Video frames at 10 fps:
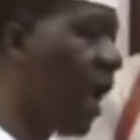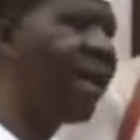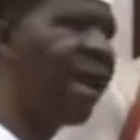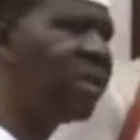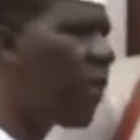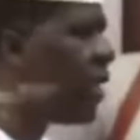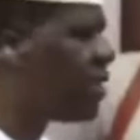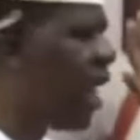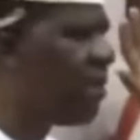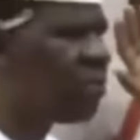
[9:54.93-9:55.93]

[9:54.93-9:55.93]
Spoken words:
And that's why I say